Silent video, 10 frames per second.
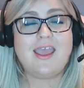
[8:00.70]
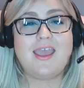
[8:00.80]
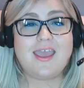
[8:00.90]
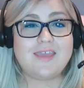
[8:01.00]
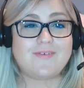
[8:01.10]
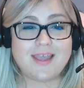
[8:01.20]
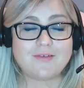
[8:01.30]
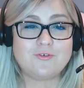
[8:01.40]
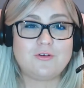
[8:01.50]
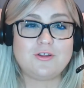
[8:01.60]
If I
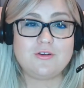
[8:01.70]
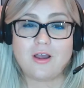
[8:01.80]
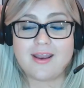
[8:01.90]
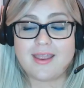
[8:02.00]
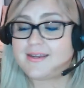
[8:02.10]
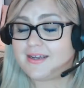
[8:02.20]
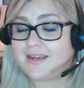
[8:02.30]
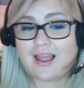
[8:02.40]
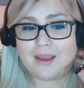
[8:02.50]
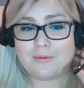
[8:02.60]
haven't already got an
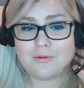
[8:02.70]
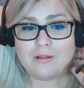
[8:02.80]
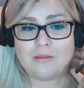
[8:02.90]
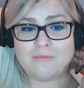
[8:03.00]
idea, I will